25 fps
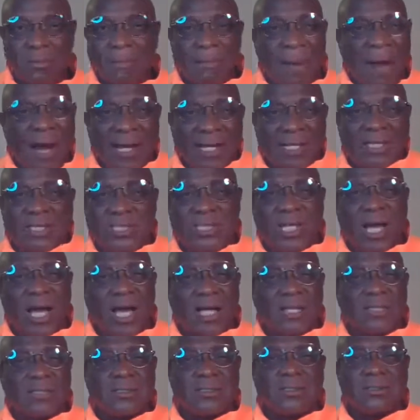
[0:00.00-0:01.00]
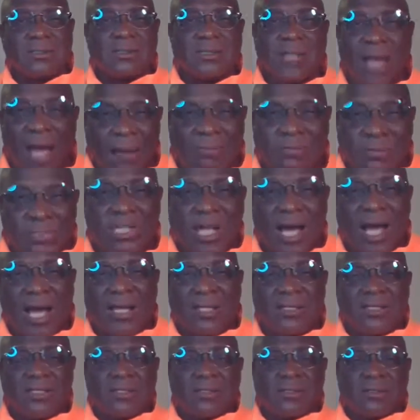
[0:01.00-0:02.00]
Body shots, top
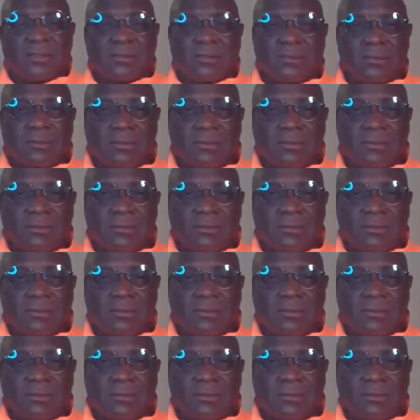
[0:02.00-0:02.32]
shots.